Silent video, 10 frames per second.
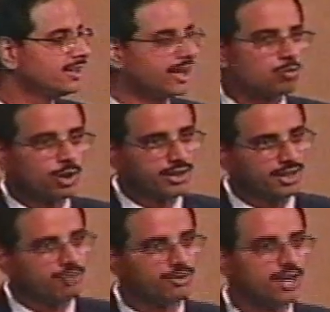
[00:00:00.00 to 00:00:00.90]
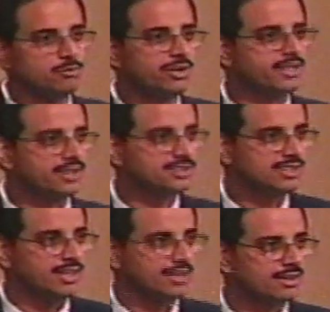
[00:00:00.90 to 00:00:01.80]
and what environment they're
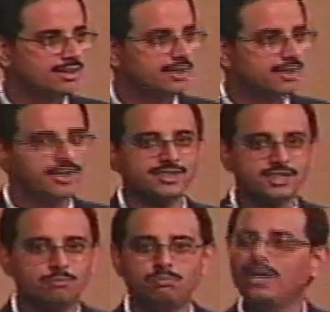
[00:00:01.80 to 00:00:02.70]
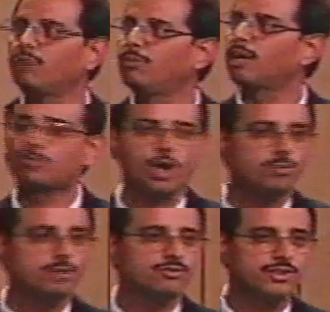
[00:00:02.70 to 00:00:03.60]
seeing. And that's a big, big
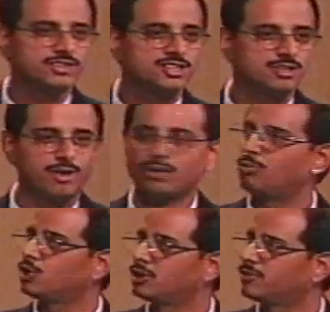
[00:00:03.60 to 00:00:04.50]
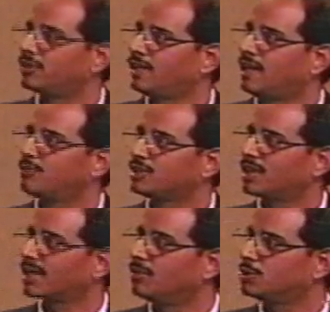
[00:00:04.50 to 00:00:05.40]
problem for a systematic portion for the yield, which
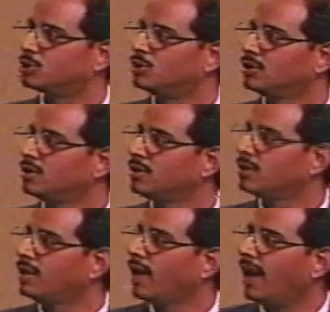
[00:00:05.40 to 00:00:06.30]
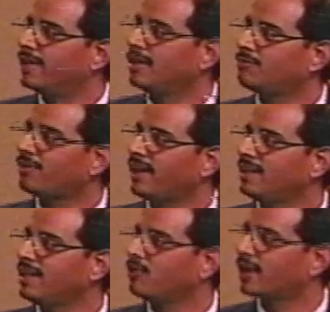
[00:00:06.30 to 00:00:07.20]
I'll come to. And then
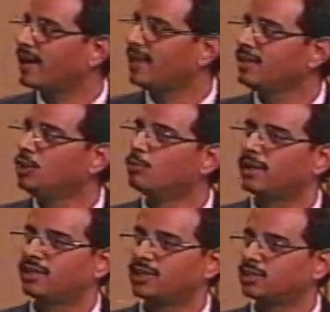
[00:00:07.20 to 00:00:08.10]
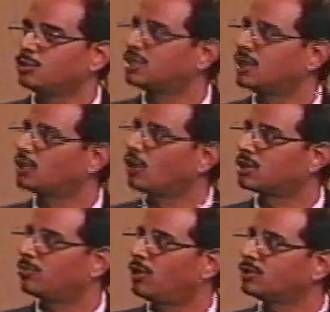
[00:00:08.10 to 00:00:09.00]
finally, we're getting new materials, which I
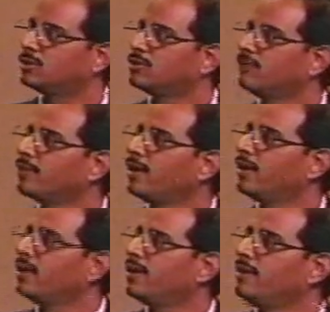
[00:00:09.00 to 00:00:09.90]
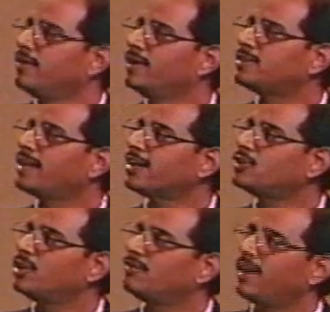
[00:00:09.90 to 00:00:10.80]
talked about. This is
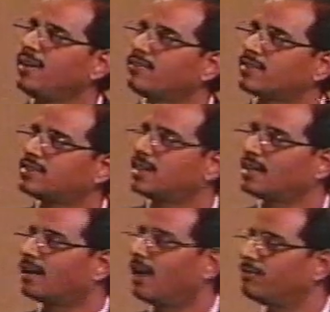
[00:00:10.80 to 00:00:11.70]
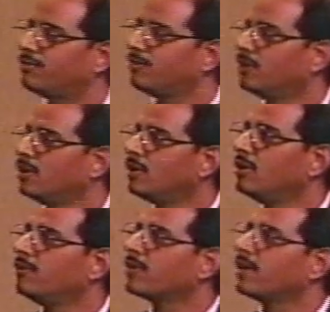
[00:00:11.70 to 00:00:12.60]
actually a very interesting graph.
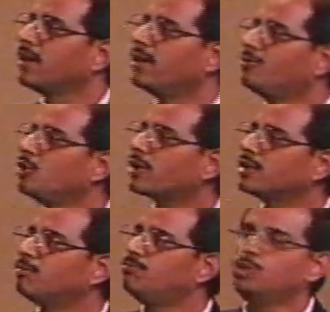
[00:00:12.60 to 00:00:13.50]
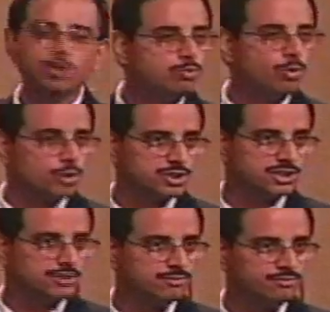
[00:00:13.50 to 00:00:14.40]
If you look at the blue
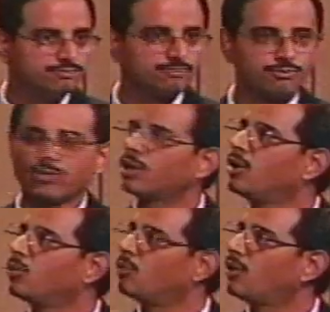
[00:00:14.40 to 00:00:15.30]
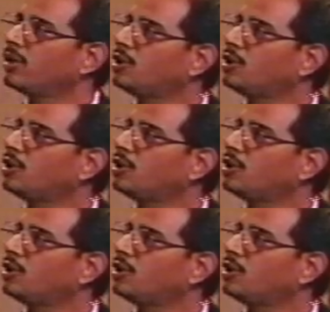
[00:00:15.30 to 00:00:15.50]
portion, what it